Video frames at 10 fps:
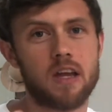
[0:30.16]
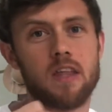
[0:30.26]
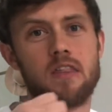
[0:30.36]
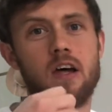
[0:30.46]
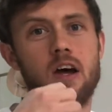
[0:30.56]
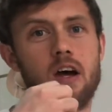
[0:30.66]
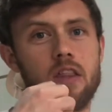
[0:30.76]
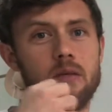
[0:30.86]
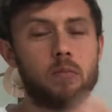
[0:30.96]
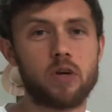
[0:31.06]

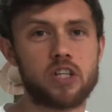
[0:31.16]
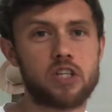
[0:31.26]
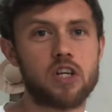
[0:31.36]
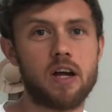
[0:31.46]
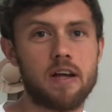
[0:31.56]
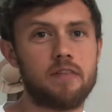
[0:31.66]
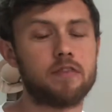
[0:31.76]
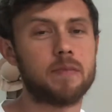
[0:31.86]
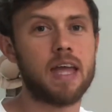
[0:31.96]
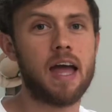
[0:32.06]
the moisture from
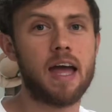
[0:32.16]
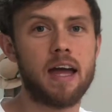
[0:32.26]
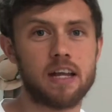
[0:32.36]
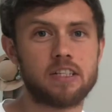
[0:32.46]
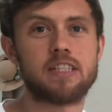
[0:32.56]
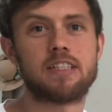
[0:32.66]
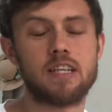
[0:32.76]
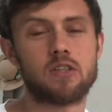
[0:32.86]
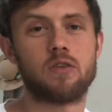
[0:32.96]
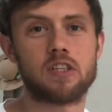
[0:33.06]
the air actually sits
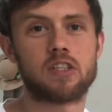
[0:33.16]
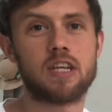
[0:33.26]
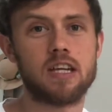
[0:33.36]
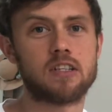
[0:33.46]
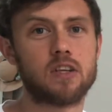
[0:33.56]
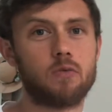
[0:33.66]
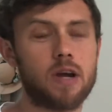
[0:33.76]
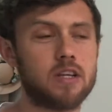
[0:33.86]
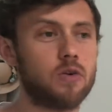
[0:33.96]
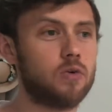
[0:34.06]
on the skin. So when
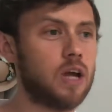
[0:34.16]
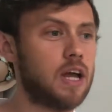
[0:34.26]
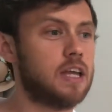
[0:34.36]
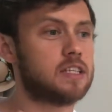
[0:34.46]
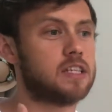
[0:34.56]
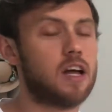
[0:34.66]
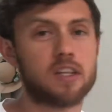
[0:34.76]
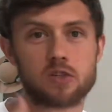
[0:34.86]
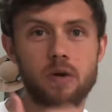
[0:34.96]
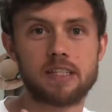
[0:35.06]
you start
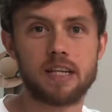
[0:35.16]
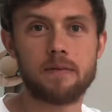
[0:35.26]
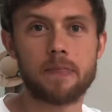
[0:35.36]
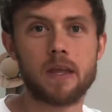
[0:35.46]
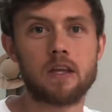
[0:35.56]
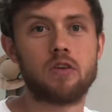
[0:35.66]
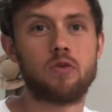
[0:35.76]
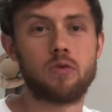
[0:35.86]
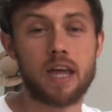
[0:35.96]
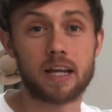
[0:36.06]
sweating, you
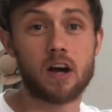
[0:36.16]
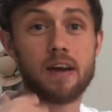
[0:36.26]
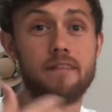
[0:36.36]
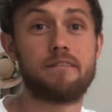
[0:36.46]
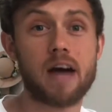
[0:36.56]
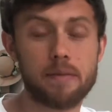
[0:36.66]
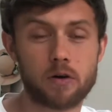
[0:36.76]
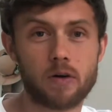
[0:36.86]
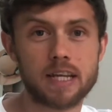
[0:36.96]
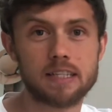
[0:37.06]
then can't
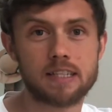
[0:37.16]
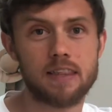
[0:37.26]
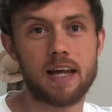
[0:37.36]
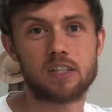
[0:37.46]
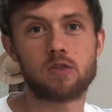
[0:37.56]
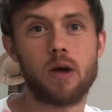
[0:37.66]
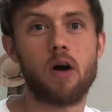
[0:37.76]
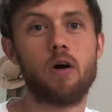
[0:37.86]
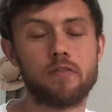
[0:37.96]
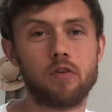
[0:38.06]
evaporate that sweat
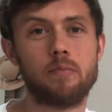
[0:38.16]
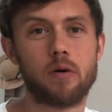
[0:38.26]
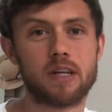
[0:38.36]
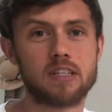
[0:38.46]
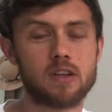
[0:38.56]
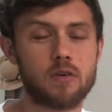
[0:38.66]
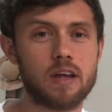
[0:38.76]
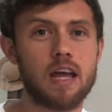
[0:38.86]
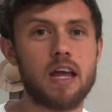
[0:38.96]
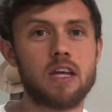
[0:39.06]
off your body. So
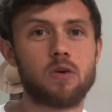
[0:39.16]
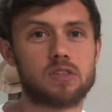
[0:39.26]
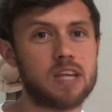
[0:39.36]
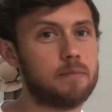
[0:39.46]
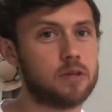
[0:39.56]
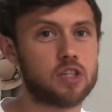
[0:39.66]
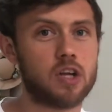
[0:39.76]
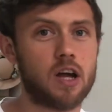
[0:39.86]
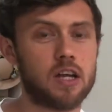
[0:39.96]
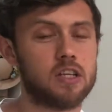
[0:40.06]
your
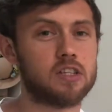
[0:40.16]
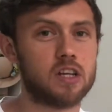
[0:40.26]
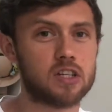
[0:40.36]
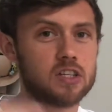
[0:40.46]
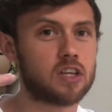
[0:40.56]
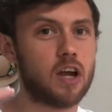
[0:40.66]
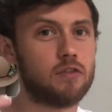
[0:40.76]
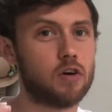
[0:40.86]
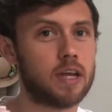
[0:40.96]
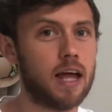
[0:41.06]
temperature is going to
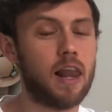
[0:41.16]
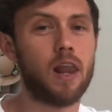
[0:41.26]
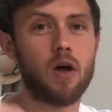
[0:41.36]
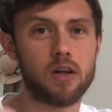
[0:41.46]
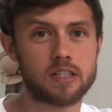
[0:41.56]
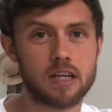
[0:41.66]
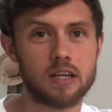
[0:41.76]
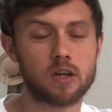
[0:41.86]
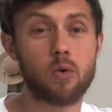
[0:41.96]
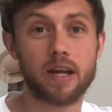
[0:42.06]
skyrocket a lot
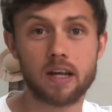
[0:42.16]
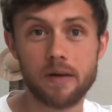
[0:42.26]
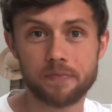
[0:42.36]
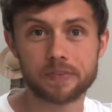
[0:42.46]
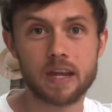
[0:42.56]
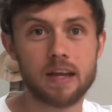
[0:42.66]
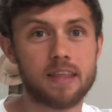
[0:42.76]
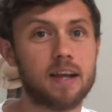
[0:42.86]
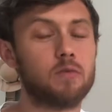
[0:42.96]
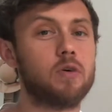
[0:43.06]
quicker than
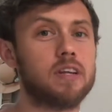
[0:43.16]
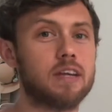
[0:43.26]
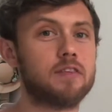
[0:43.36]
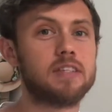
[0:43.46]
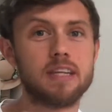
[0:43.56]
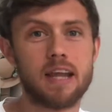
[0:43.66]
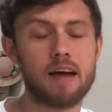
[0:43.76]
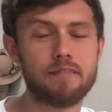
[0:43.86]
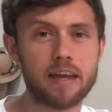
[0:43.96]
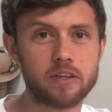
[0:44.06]
it would if you didn't have
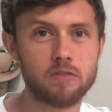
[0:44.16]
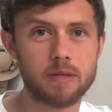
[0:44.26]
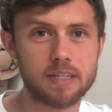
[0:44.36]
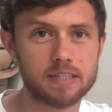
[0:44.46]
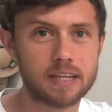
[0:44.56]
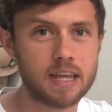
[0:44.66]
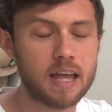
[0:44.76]
that humidity.